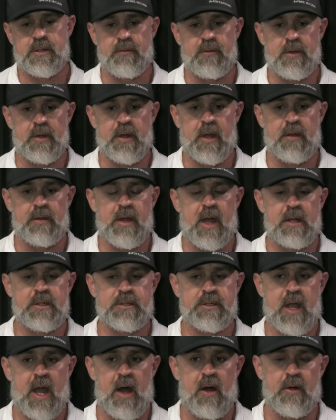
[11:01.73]
you get that
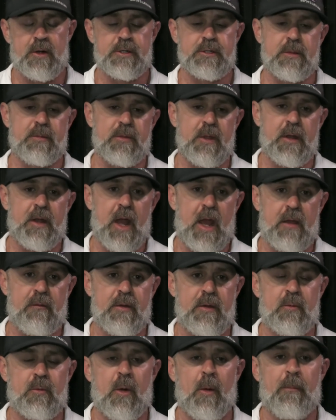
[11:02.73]
scholarship, the
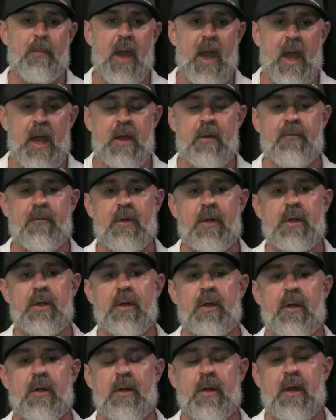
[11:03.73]
Navy will pay for
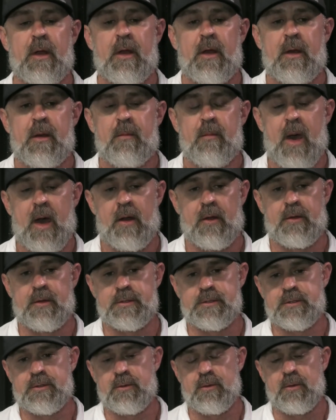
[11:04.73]
your medical
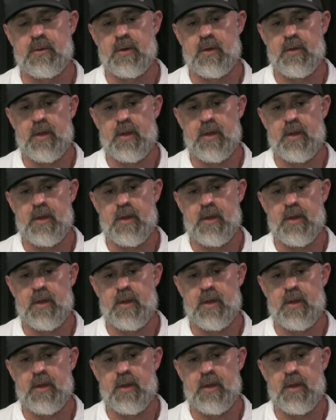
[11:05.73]
school.